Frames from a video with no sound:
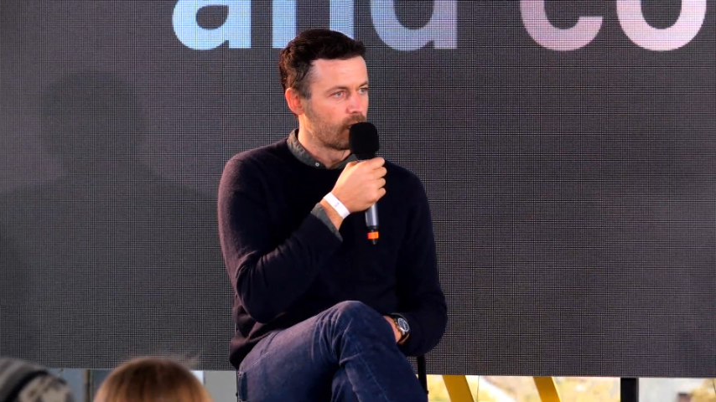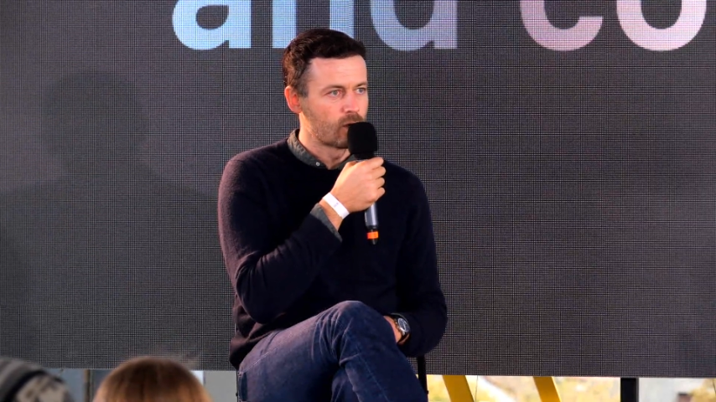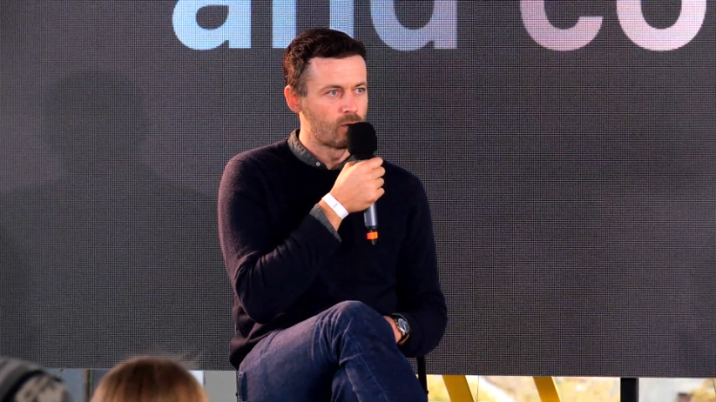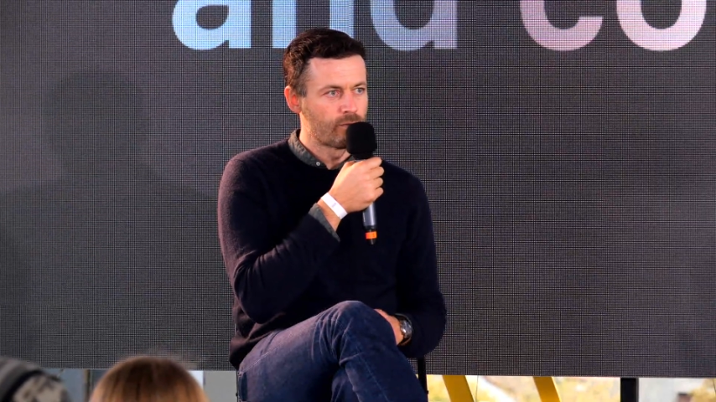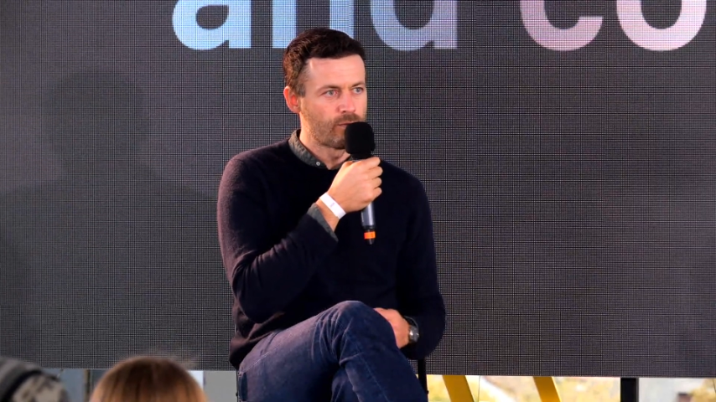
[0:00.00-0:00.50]

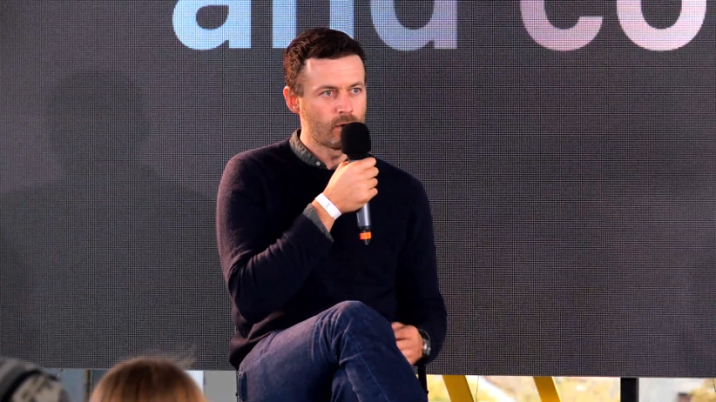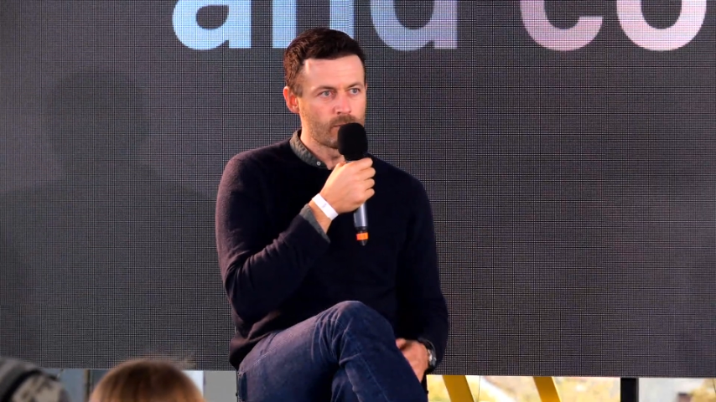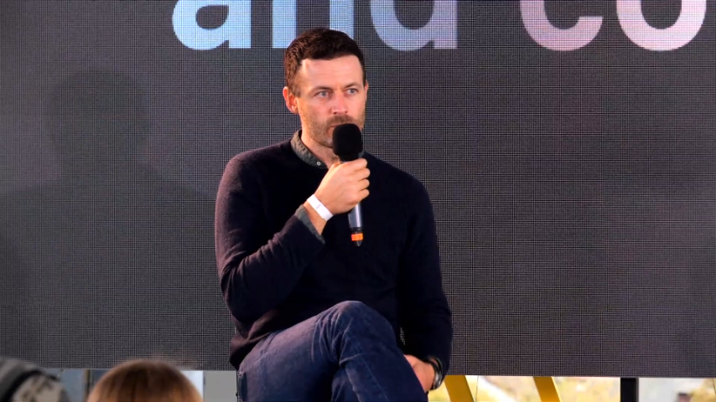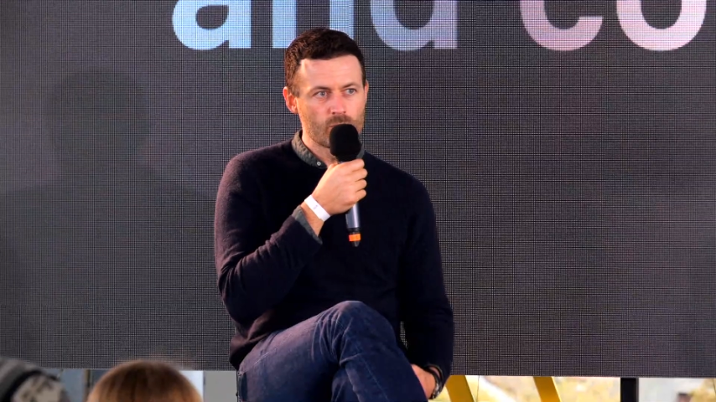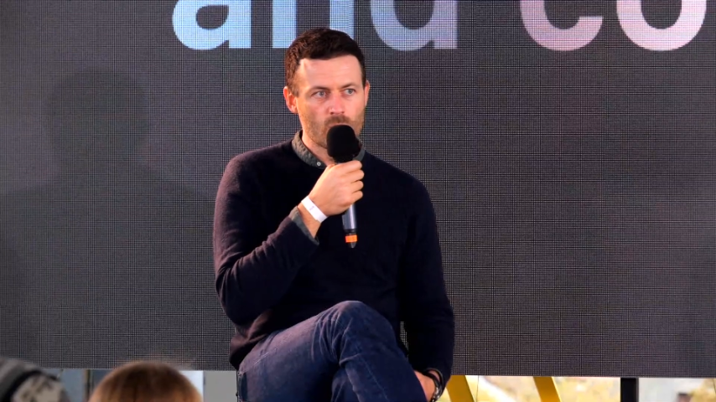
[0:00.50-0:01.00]

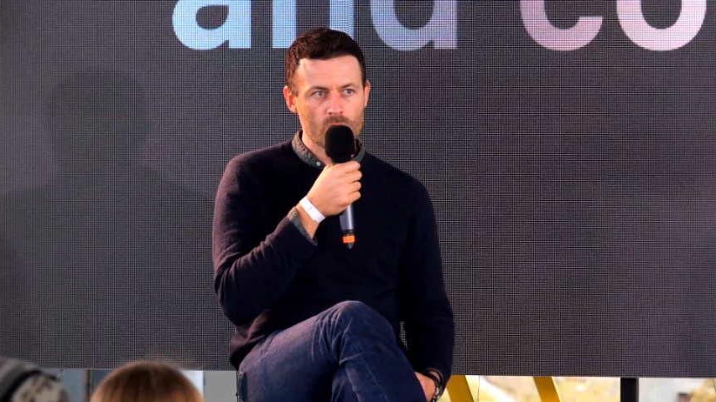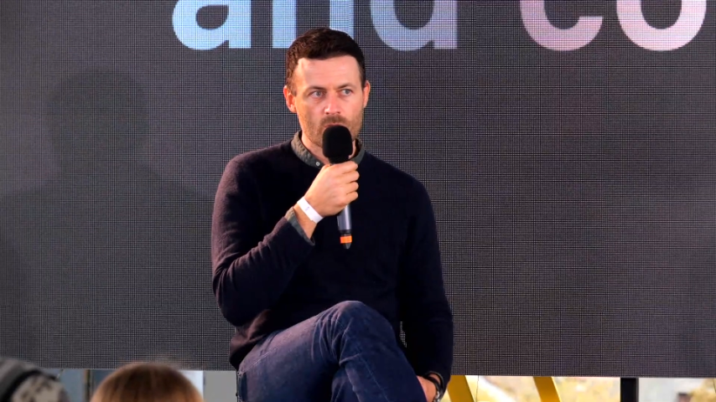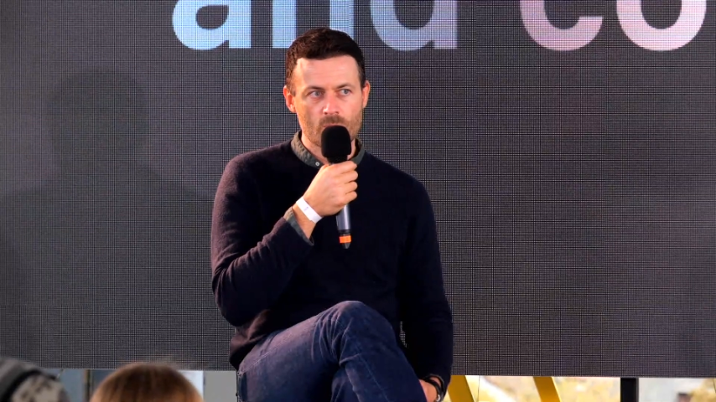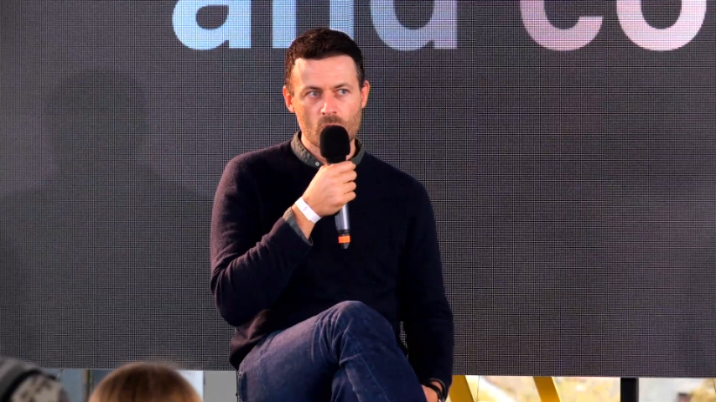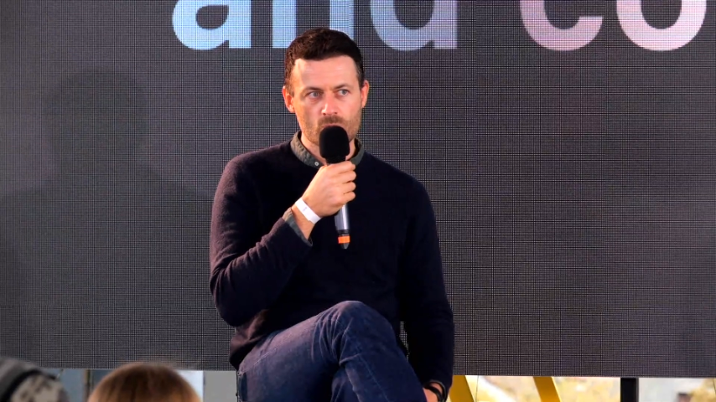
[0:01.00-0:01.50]
confirmed
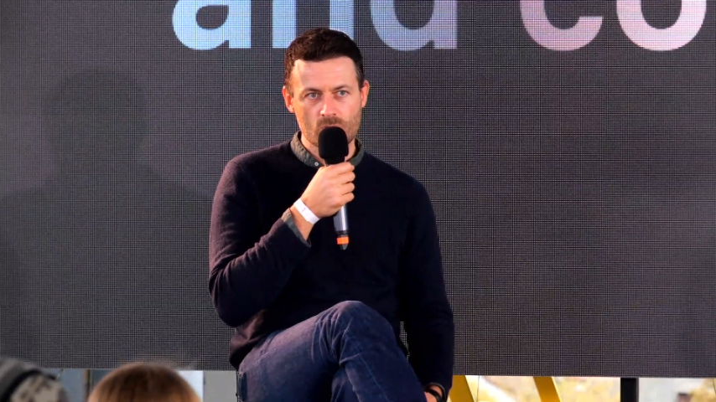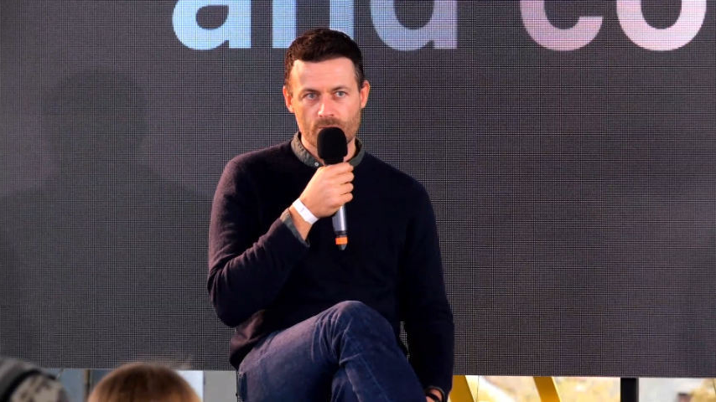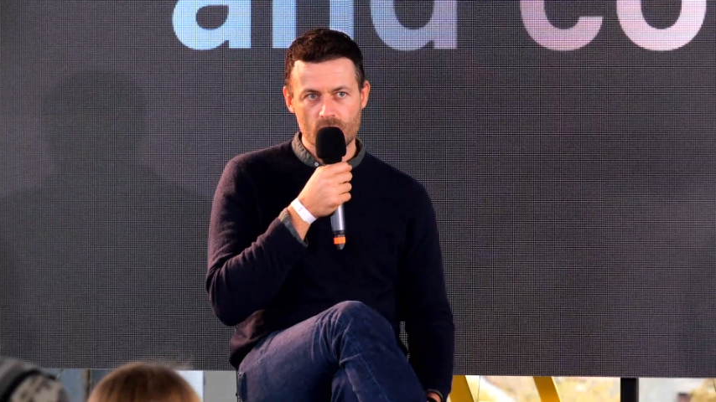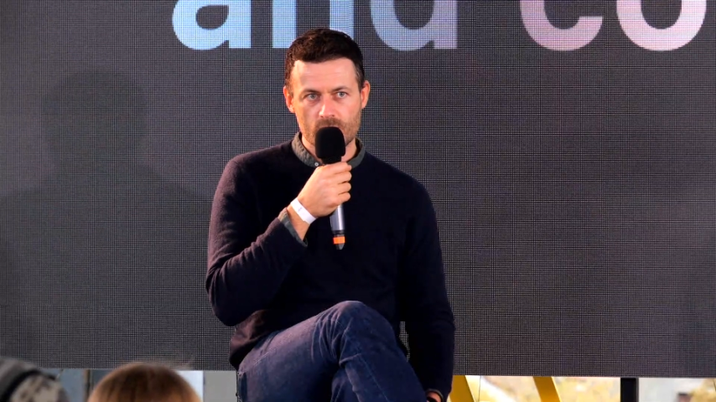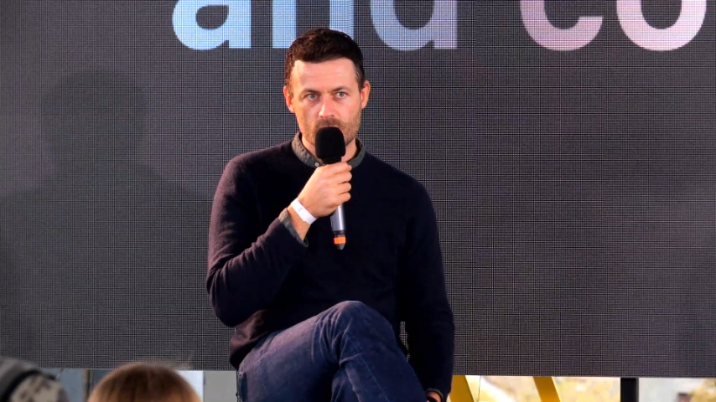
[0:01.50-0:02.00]
what the most
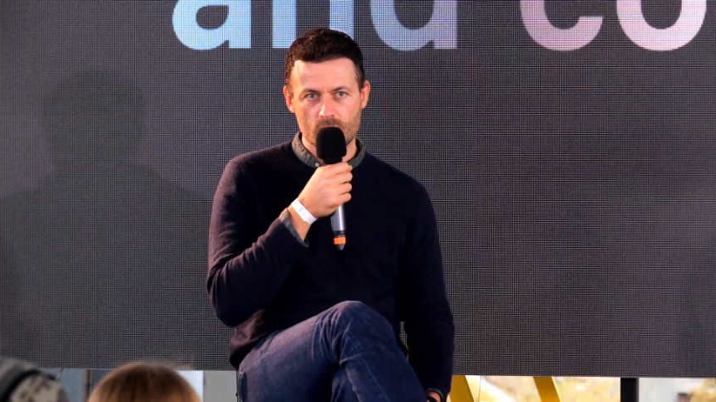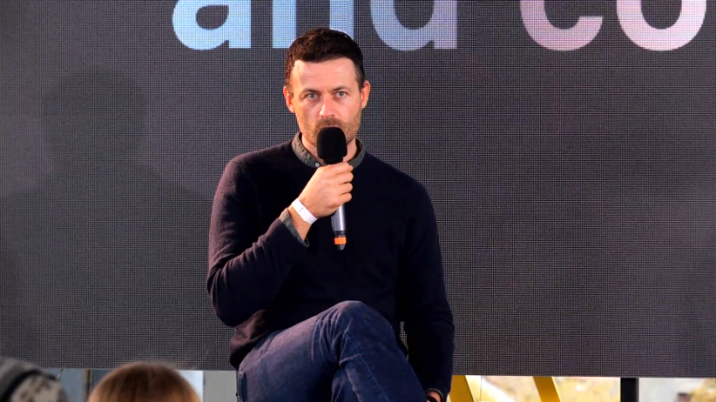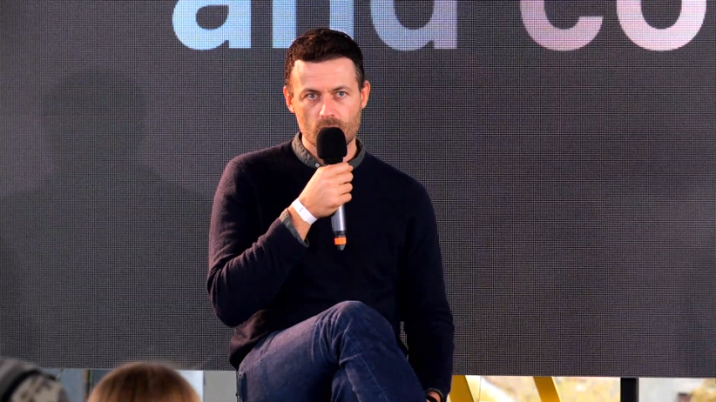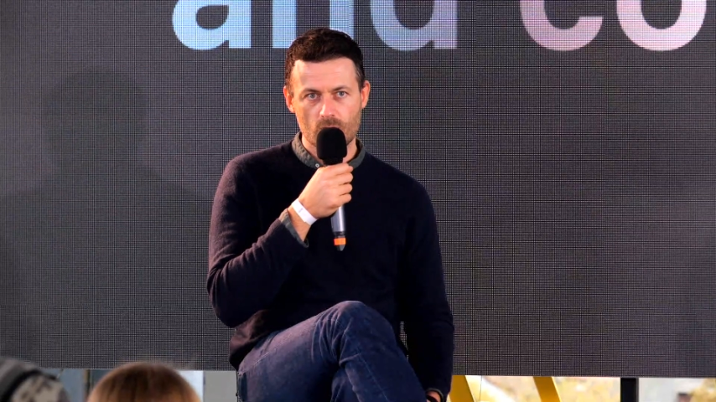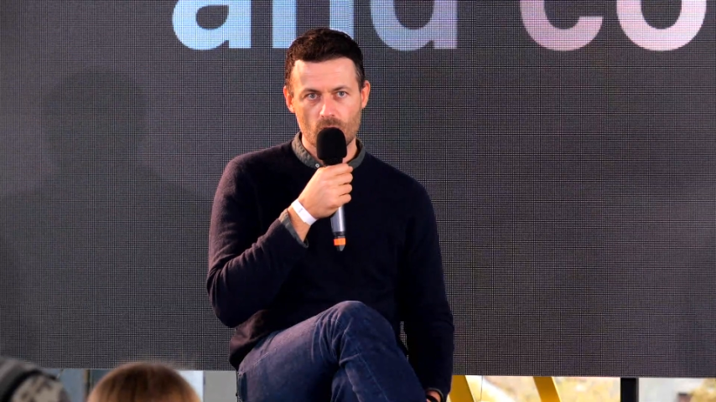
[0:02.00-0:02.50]
of us
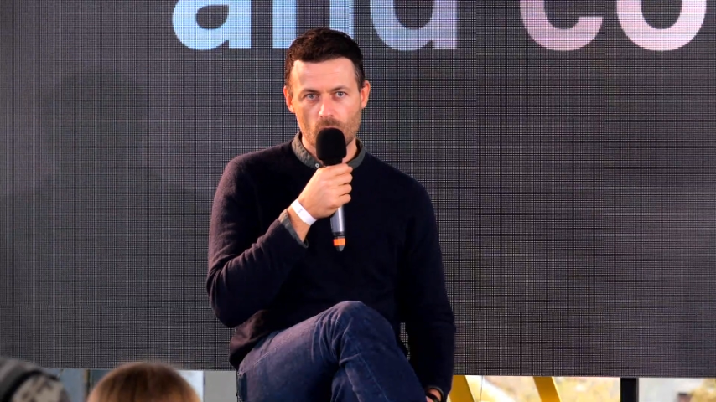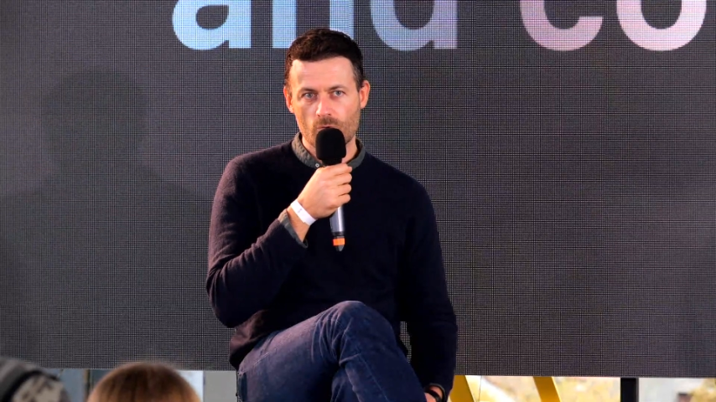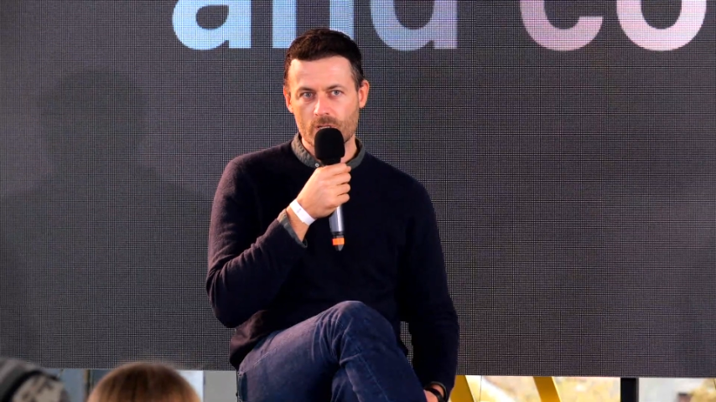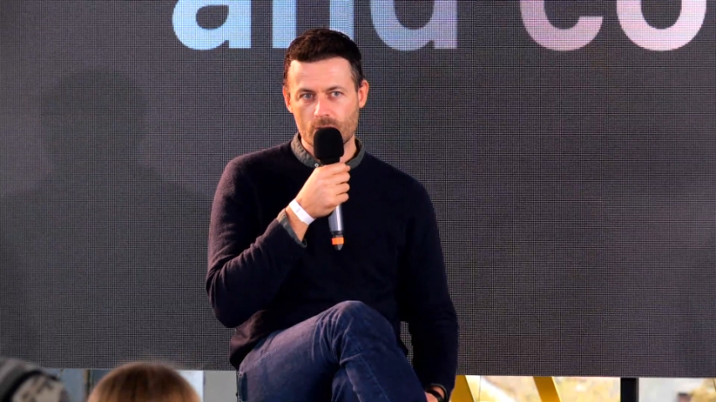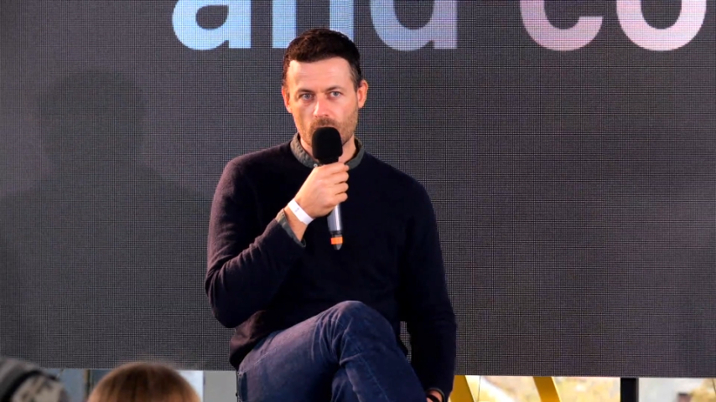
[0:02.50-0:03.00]

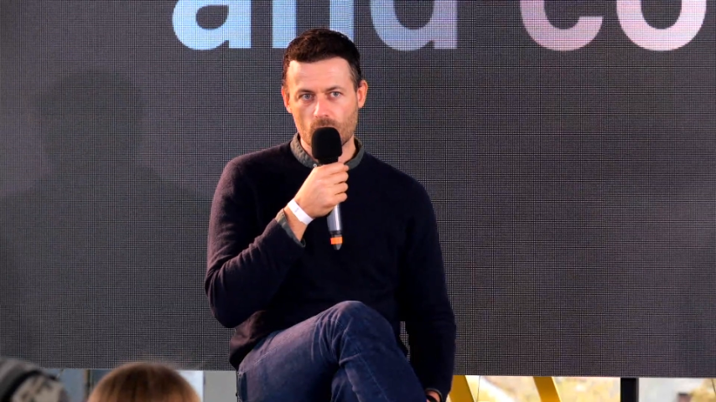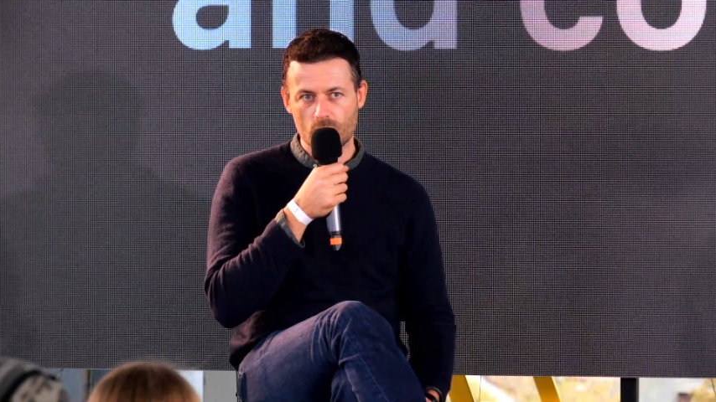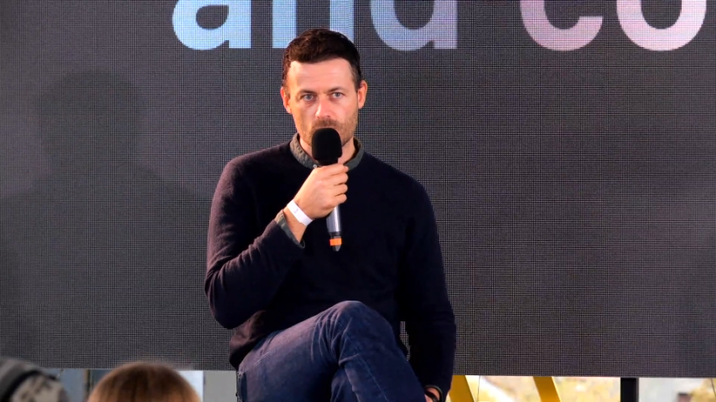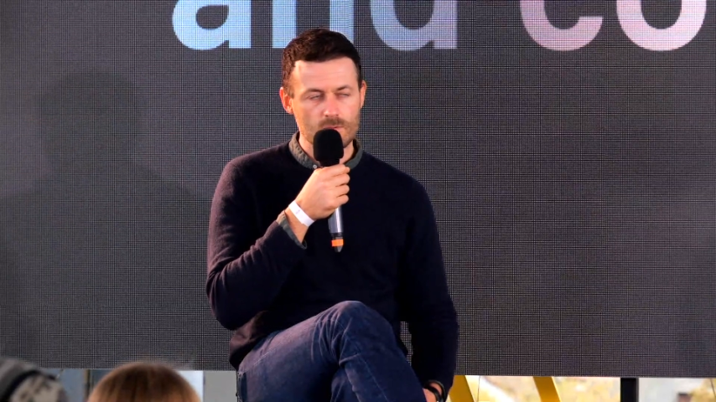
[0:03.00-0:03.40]
already know,